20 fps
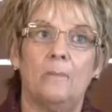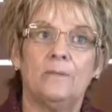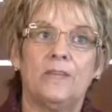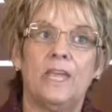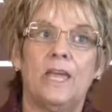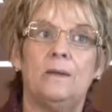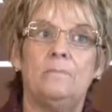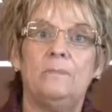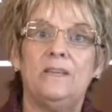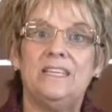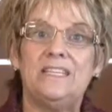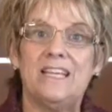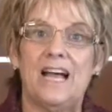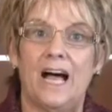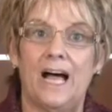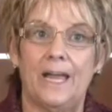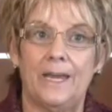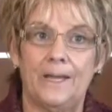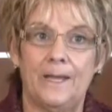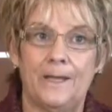can be
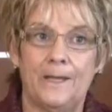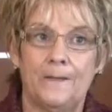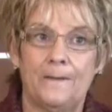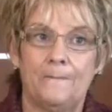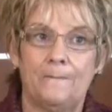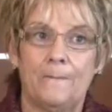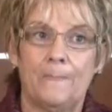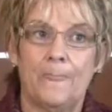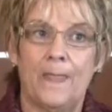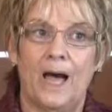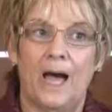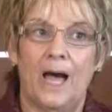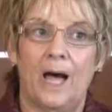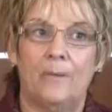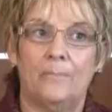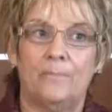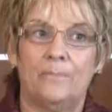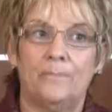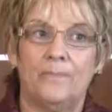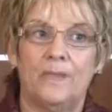done
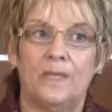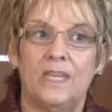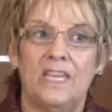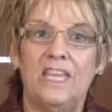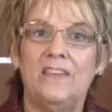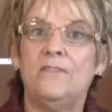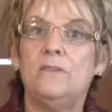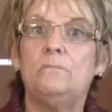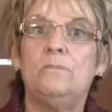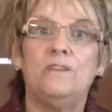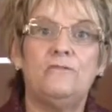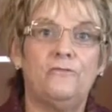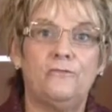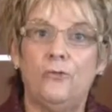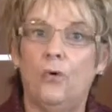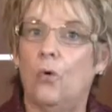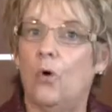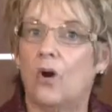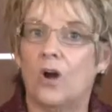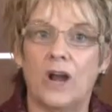even
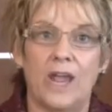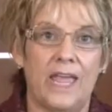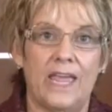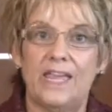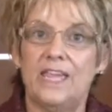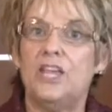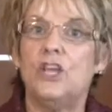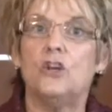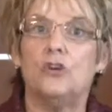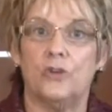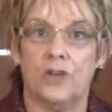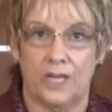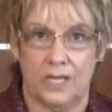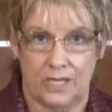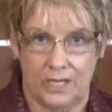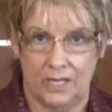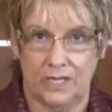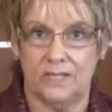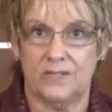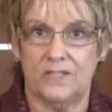before a
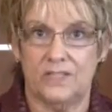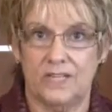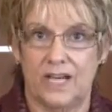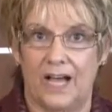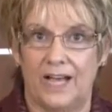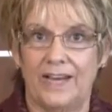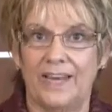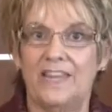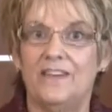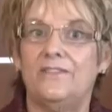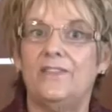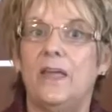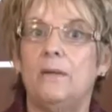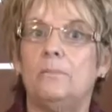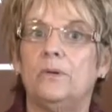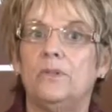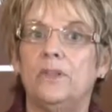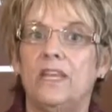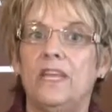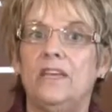hearing is done if they
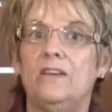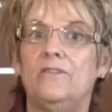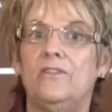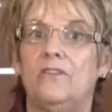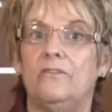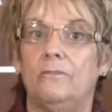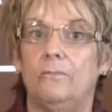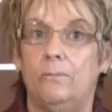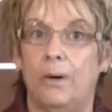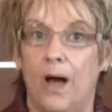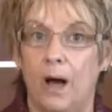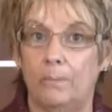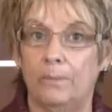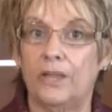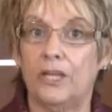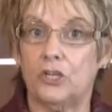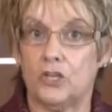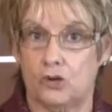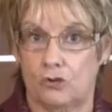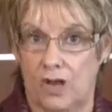believe the
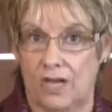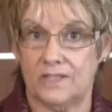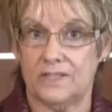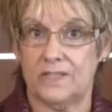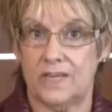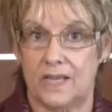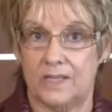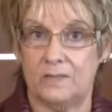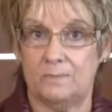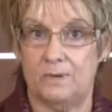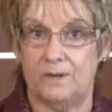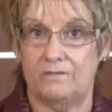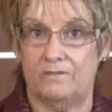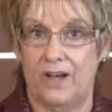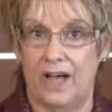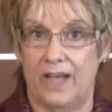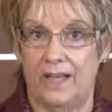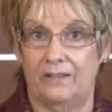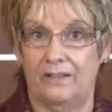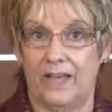public trust has been
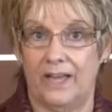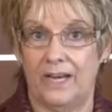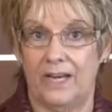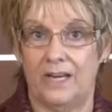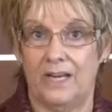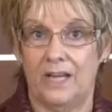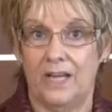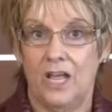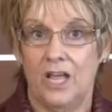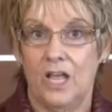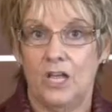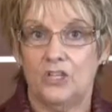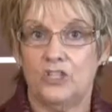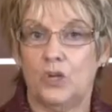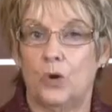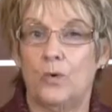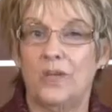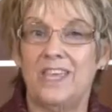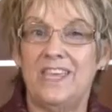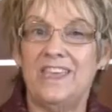violated.
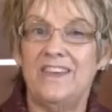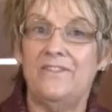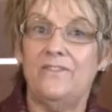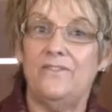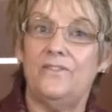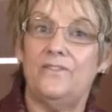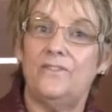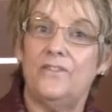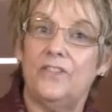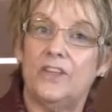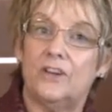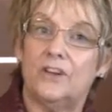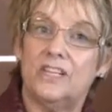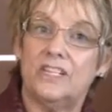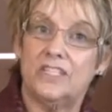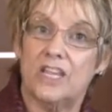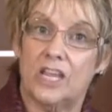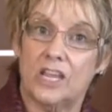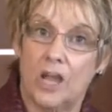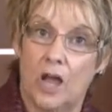So if there
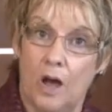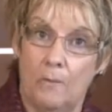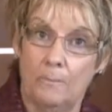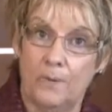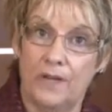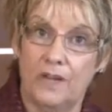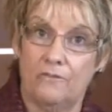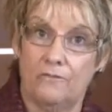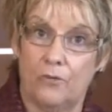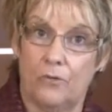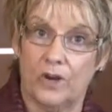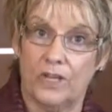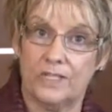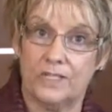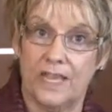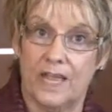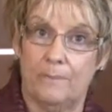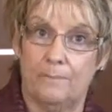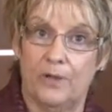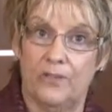is a company, for
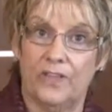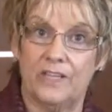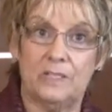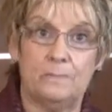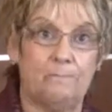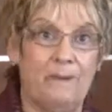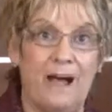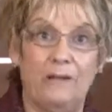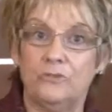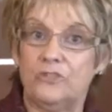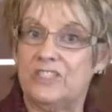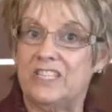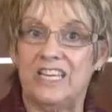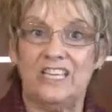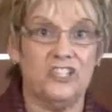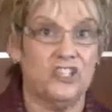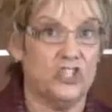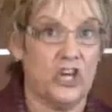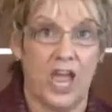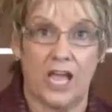example, that's
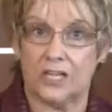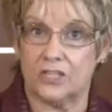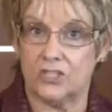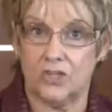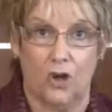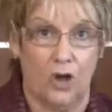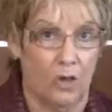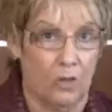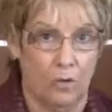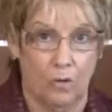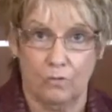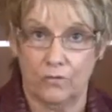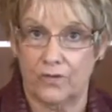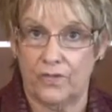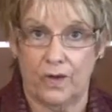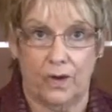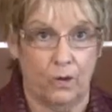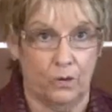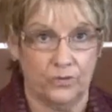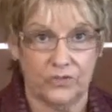bouncing checks all over
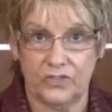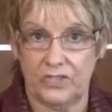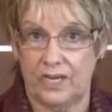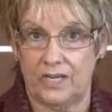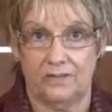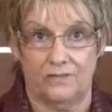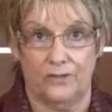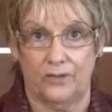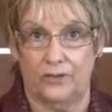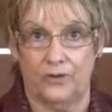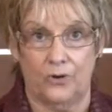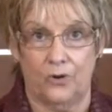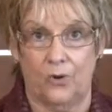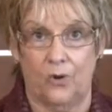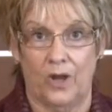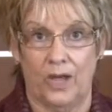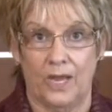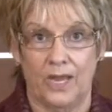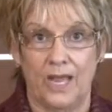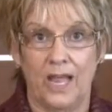the whole state of
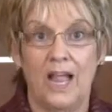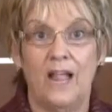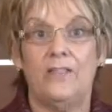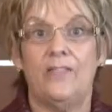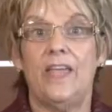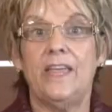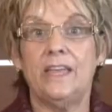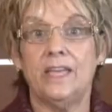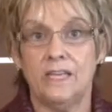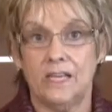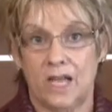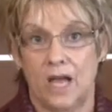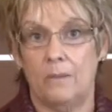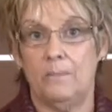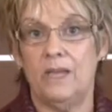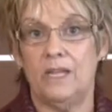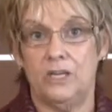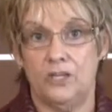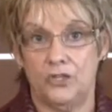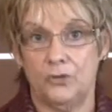Illinois, they can come
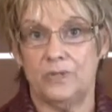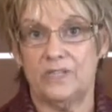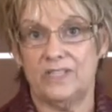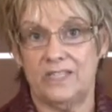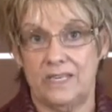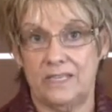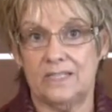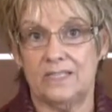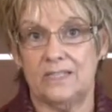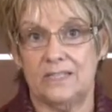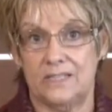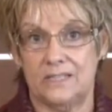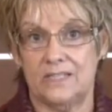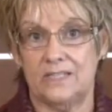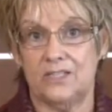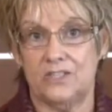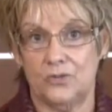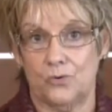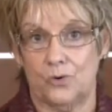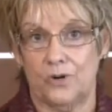in and do a cease and
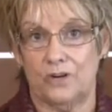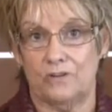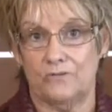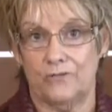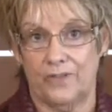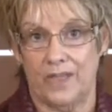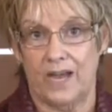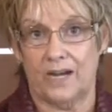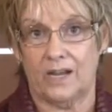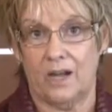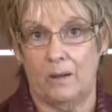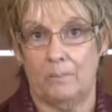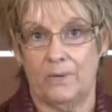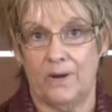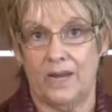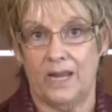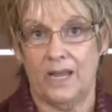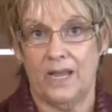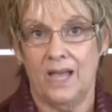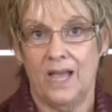desist order for that
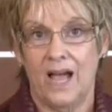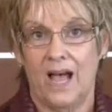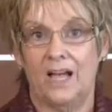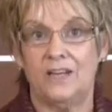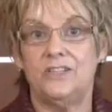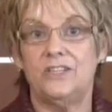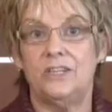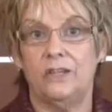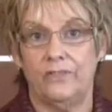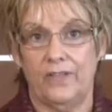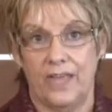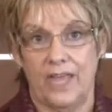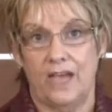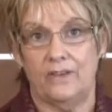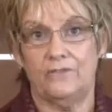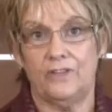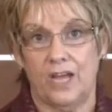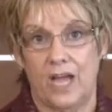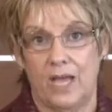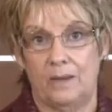company until they
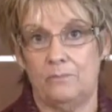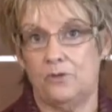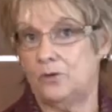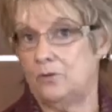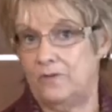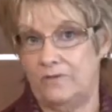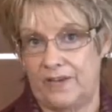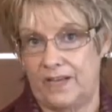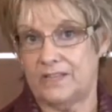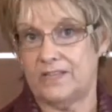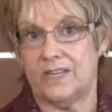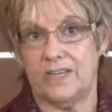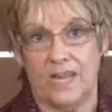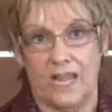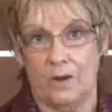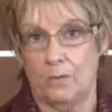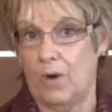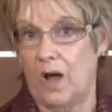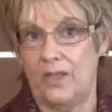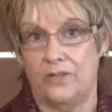have time to
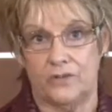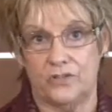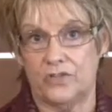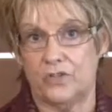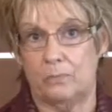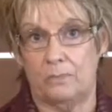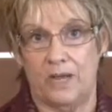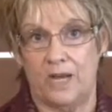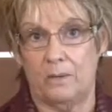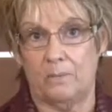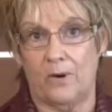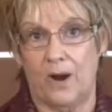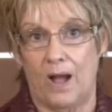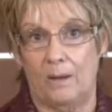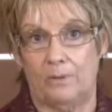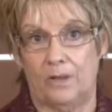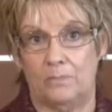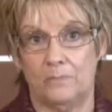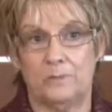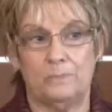investigate why there's so many
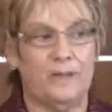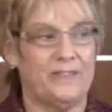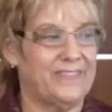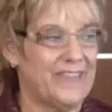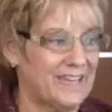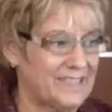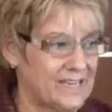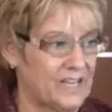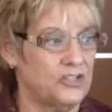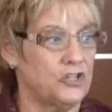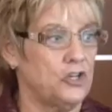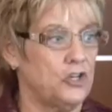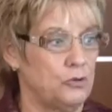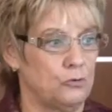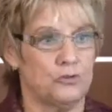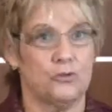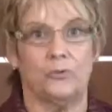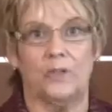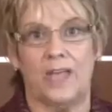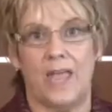problems. But that doesn't
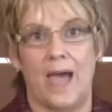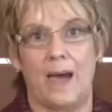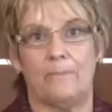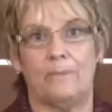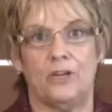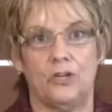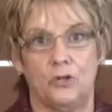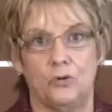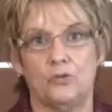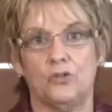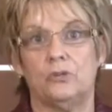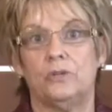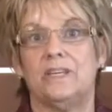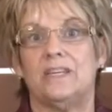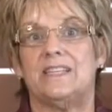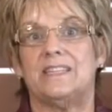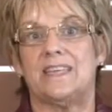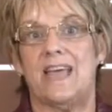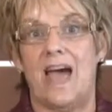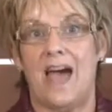usually happen. Usually
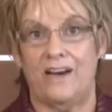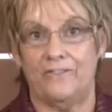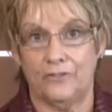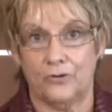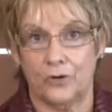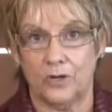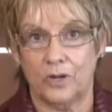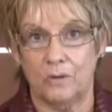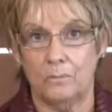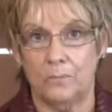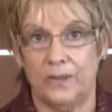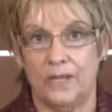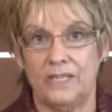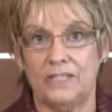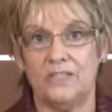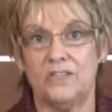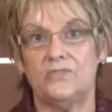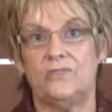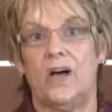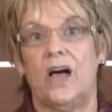it's after a
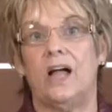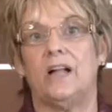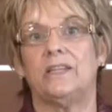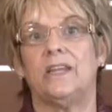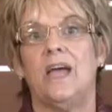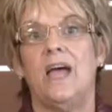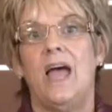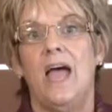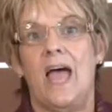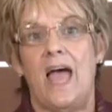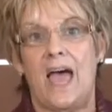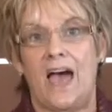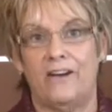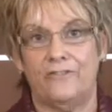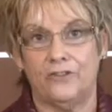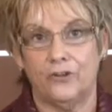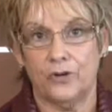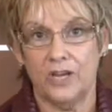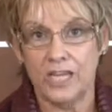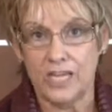complaint is filed,
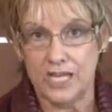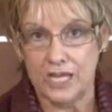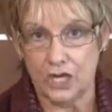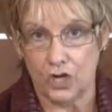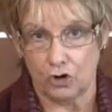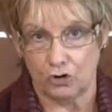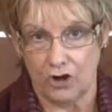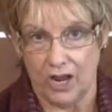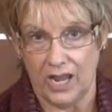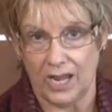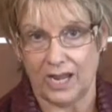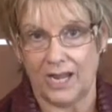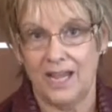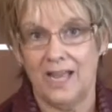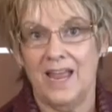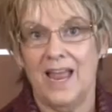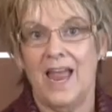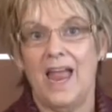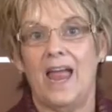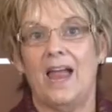after a hearing,
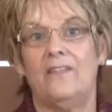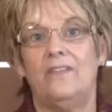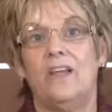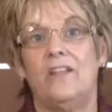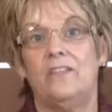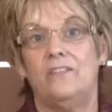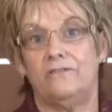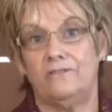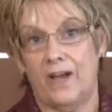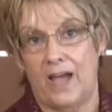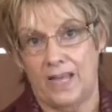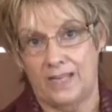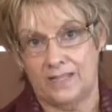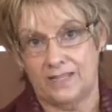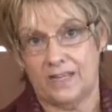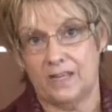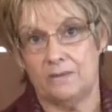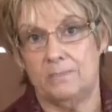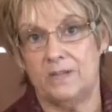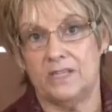and then the fines
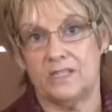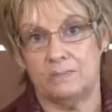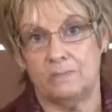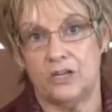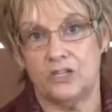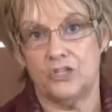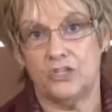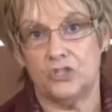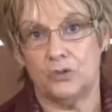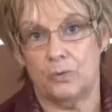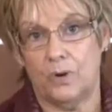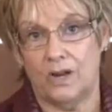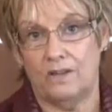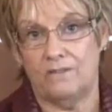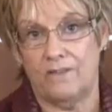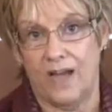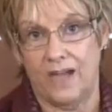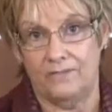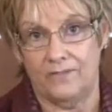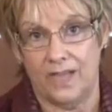can be as much as
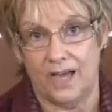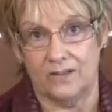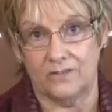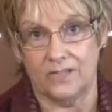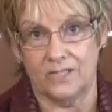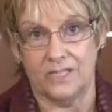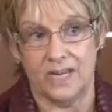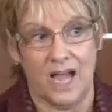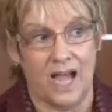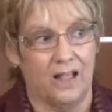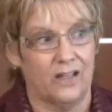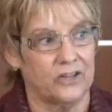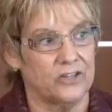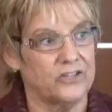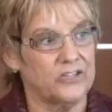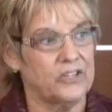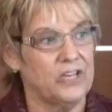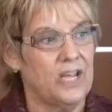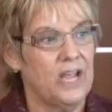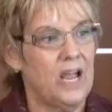
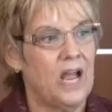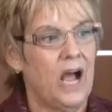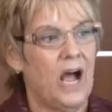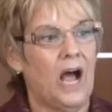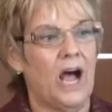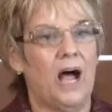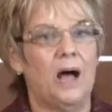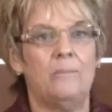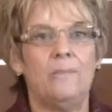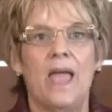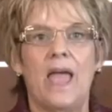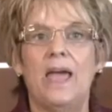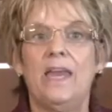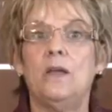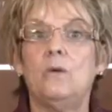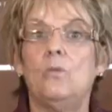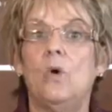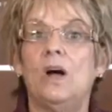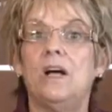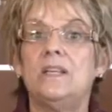$25,000. And
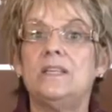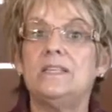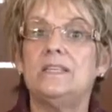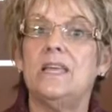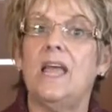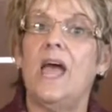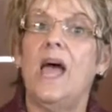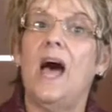it was